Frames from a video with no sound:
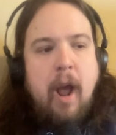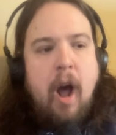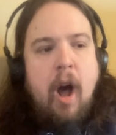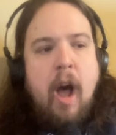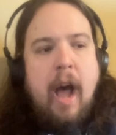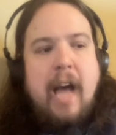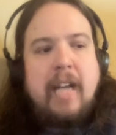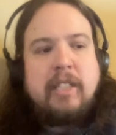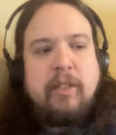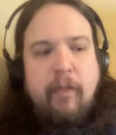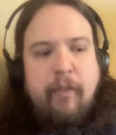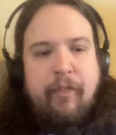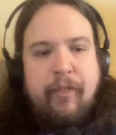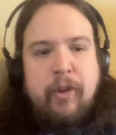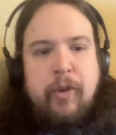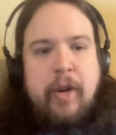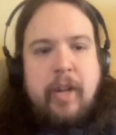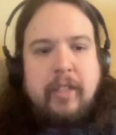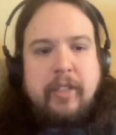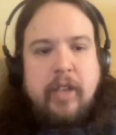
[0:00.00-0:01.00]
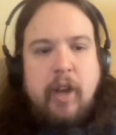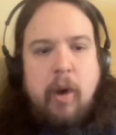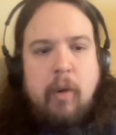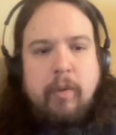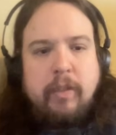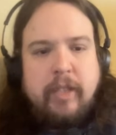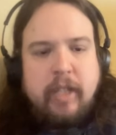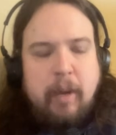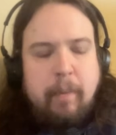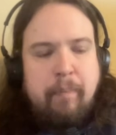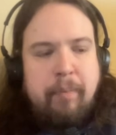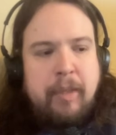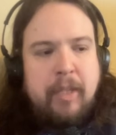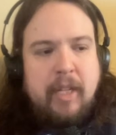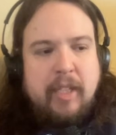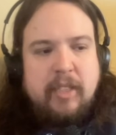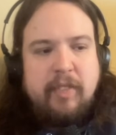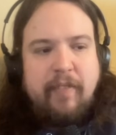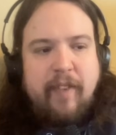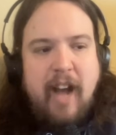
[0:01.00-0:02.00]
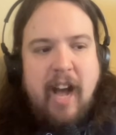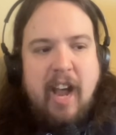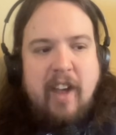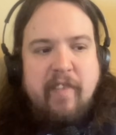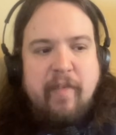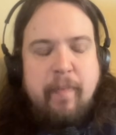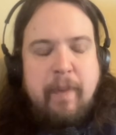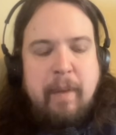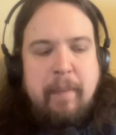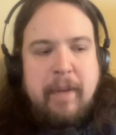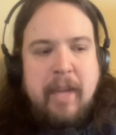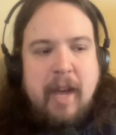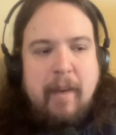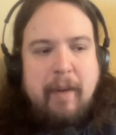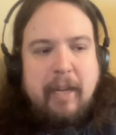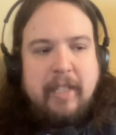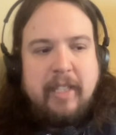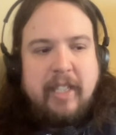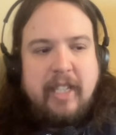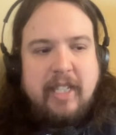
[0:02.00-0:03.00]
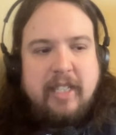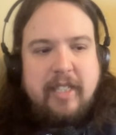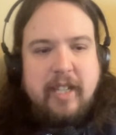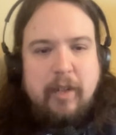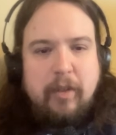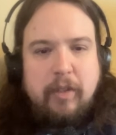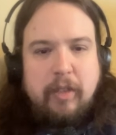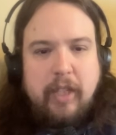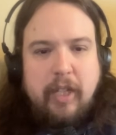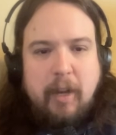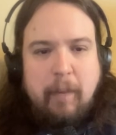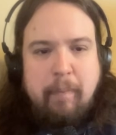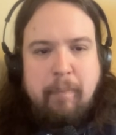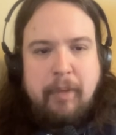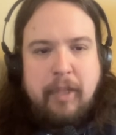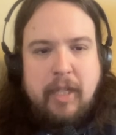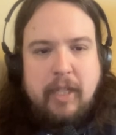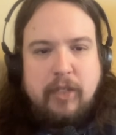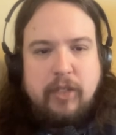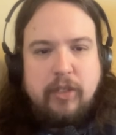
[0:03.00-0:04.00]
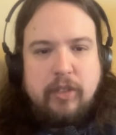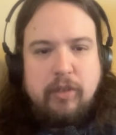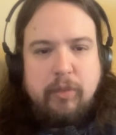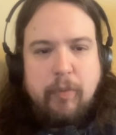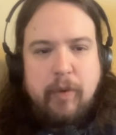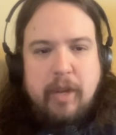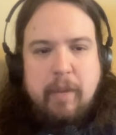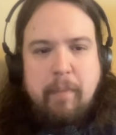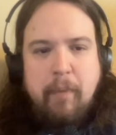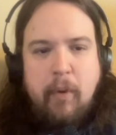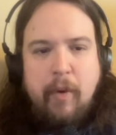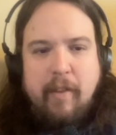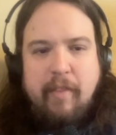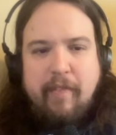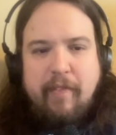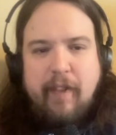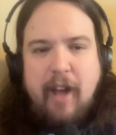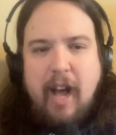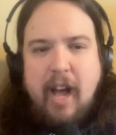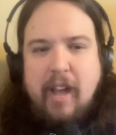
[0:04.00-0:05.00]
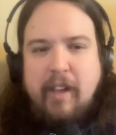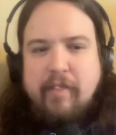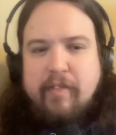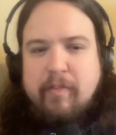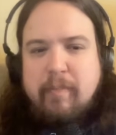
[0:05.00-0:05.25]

As of a few days ago, it was like a +5 BPM. I think he's down to like a +3.5,